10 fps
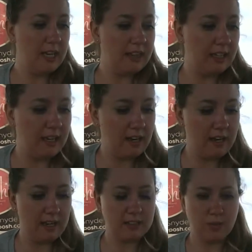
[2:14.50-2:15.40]
The
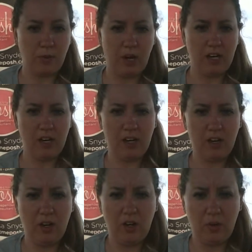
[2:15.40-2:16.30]
next one
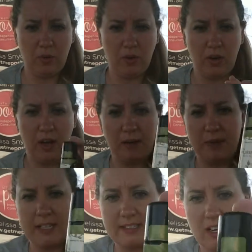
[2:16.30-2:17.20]
is